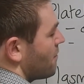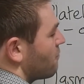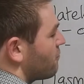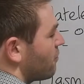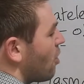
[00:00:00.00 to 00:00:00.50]

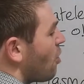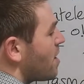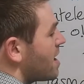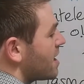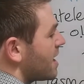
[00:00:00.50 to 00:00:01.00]

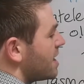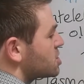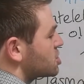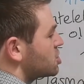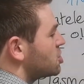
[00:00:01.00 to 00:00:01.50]
Flowing
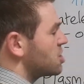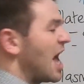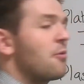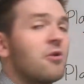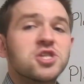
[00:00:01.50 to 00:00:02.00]
is good.
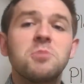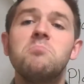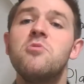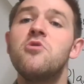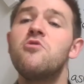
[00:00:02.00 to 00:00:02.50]
I want to
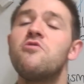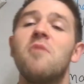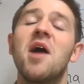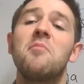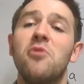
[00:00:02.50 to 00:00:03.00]
move
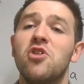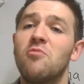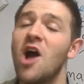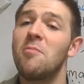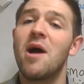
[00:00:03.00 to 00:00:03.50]
my blood
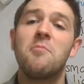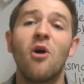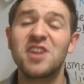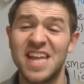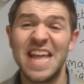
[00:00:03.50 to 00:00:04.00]
around my
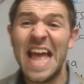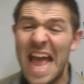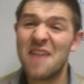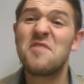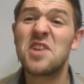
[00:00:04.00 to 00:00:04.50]
body.
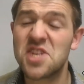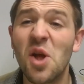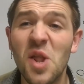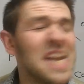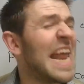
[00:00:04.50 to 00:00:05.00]
If it's
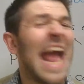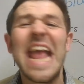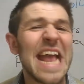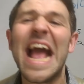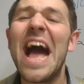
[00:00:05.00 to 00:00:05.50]
solid,
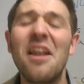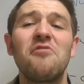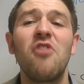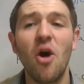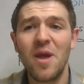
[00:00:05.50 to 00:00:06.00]
it can't
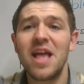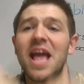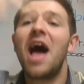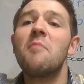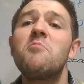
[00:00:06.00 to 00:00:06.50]
flow, it
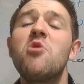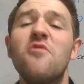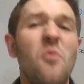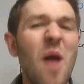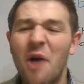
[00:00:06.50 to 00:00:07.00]
can't move
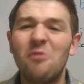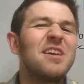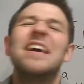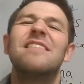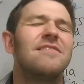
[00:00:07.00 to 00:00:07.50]
around.
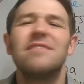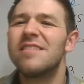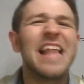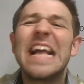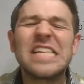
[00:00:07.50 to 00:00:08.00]

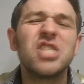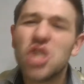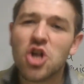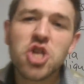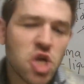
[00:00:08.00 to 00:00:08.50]
That is
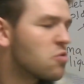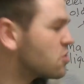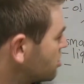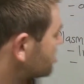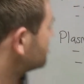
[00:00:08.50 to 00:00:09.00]
not so good.